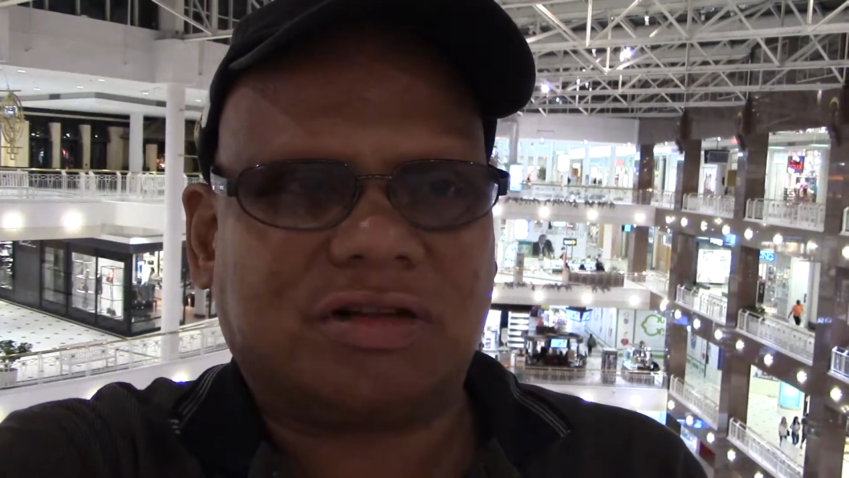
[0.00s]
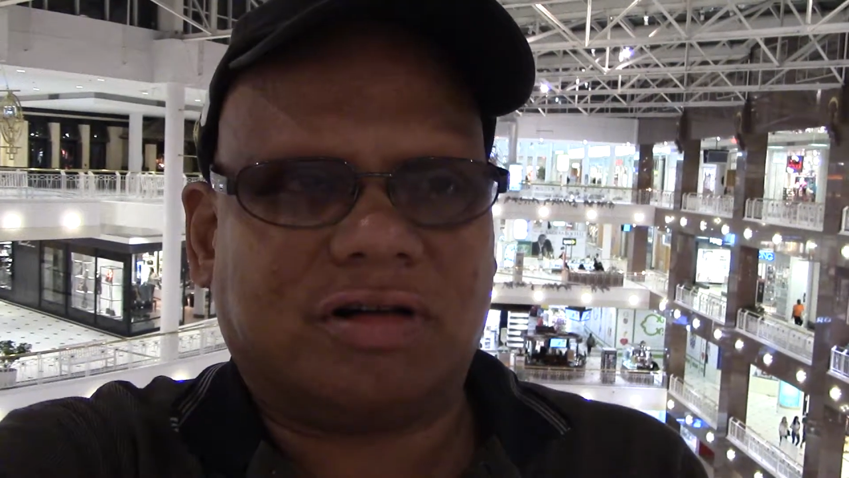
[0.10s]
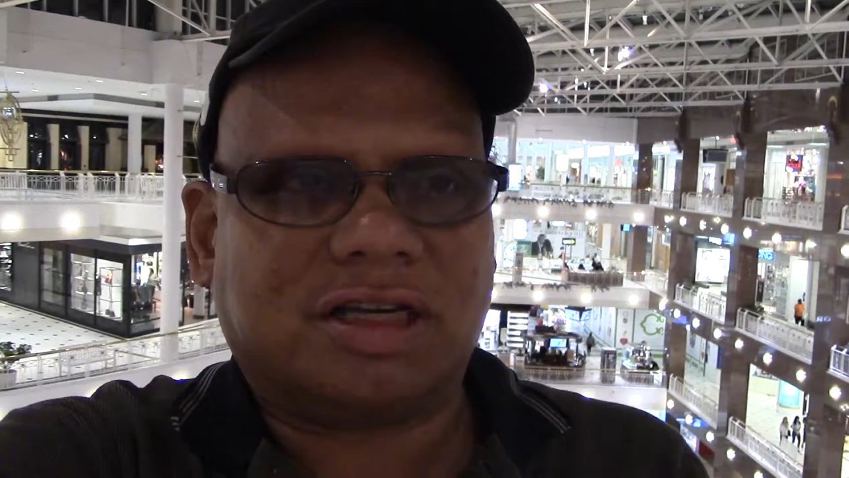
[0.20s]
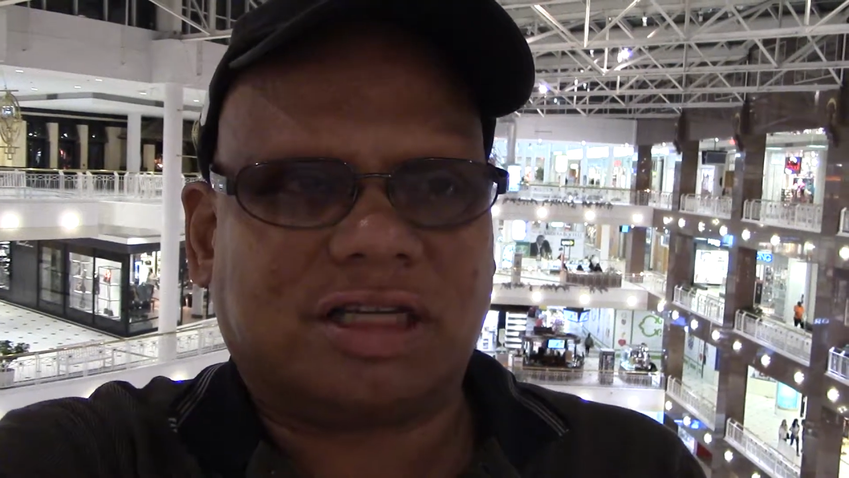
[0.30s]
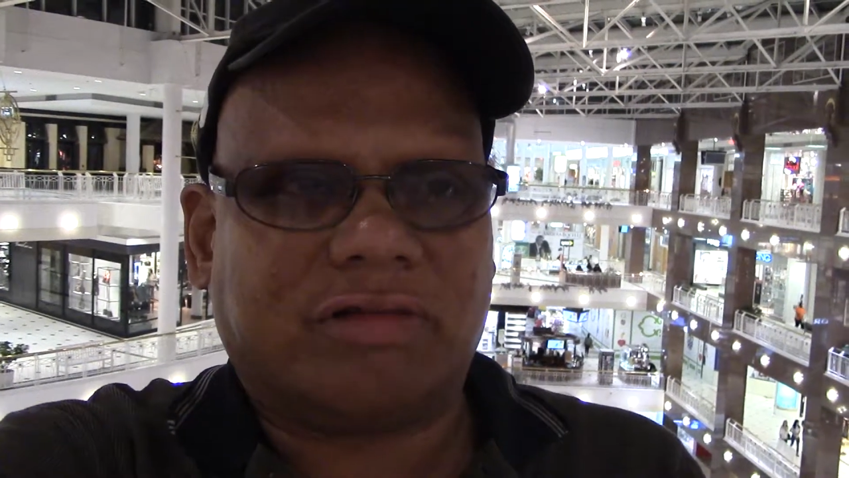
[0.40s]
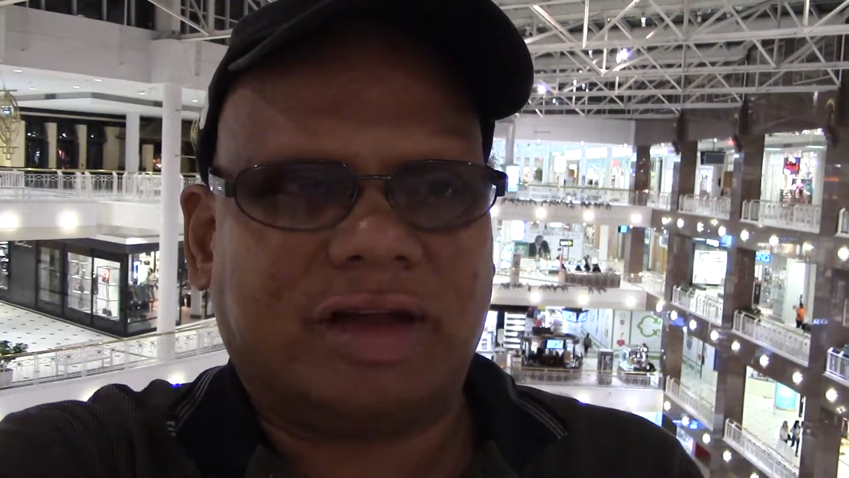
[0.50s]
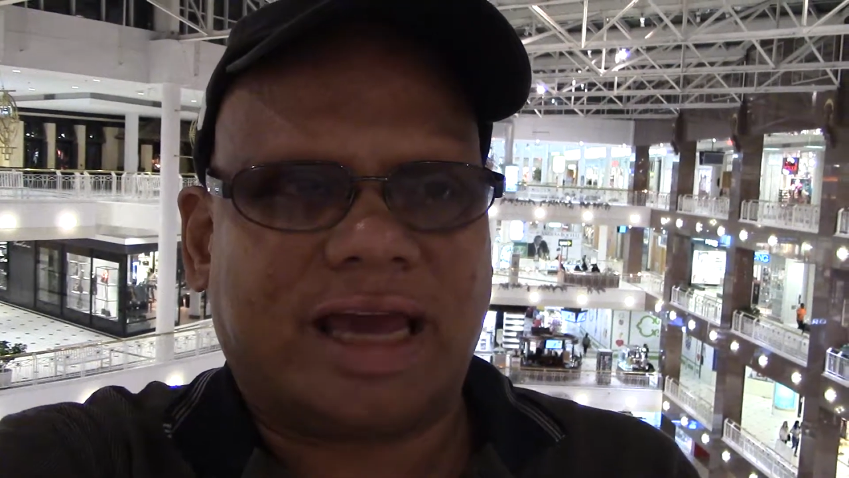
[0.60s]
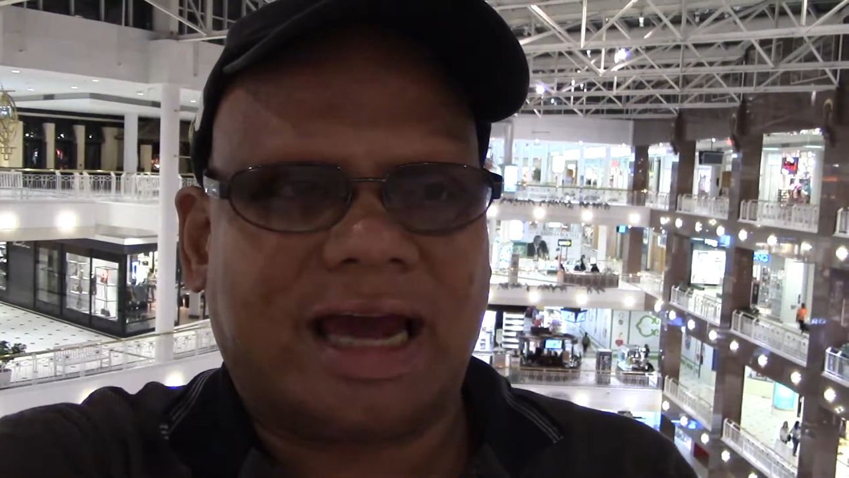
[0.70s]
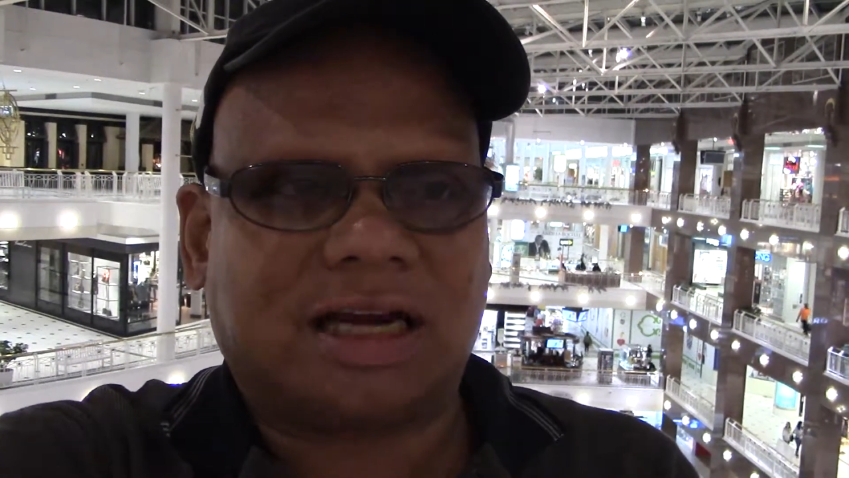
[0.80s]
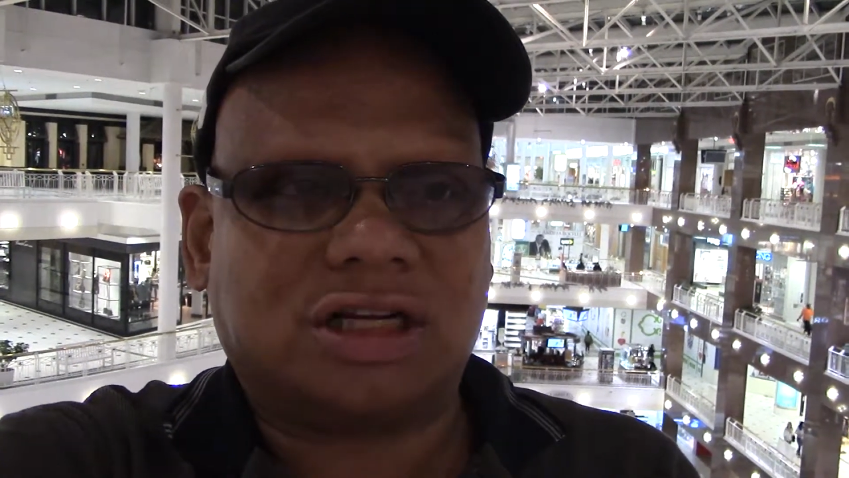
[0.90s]
to us that we
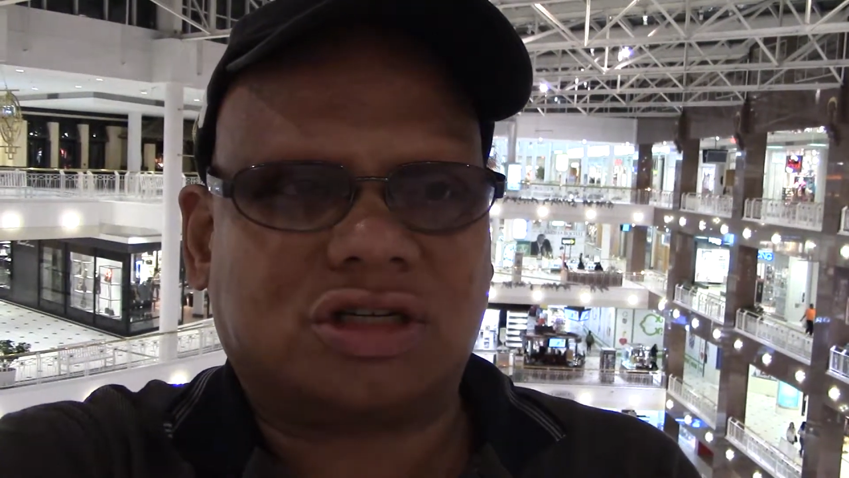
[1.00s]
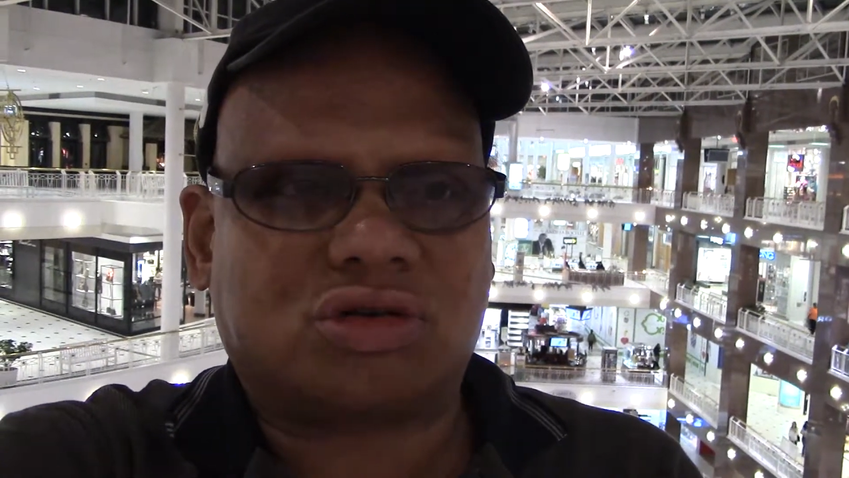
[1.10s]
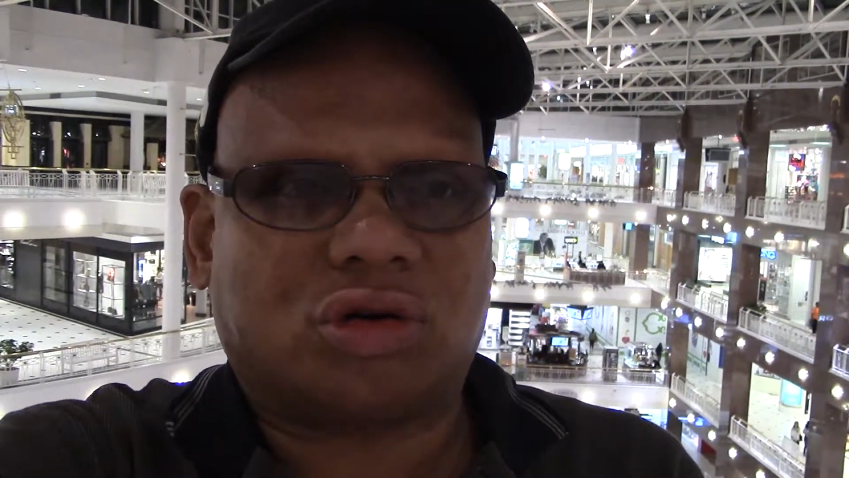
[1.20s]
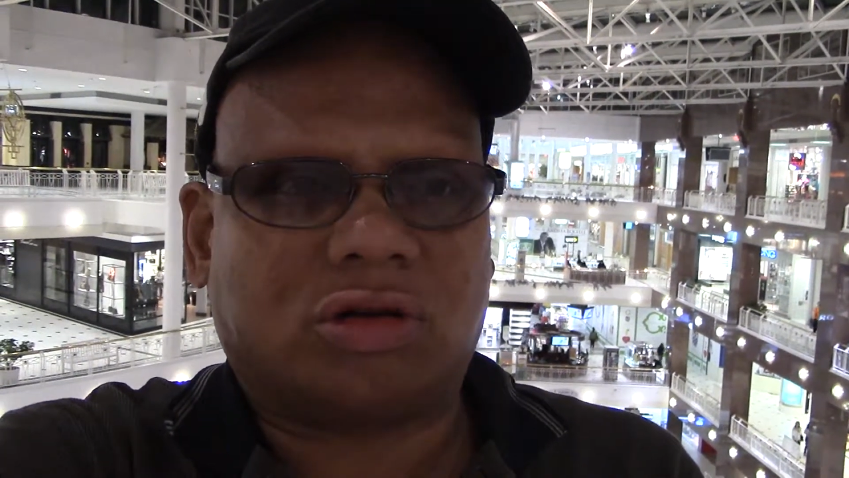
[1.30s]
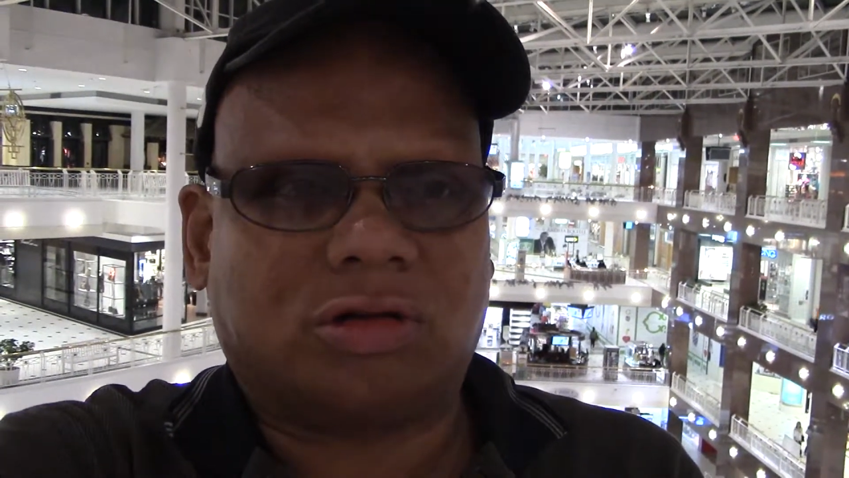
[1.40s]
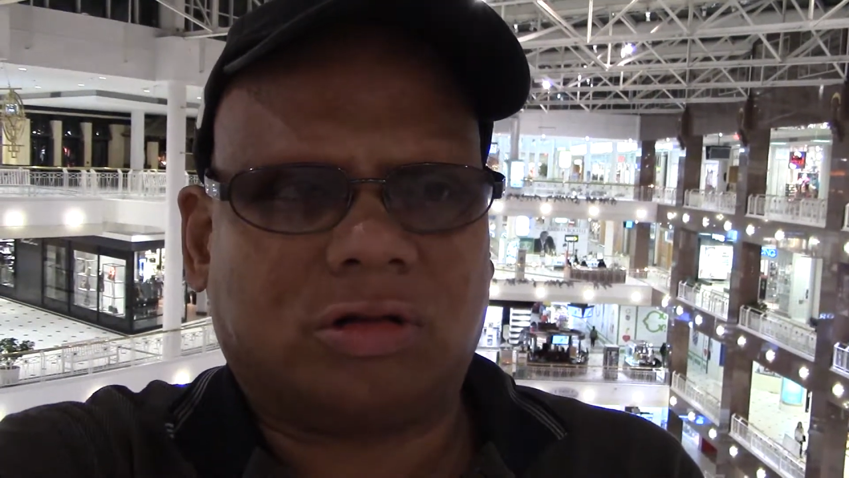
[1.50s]
can't control,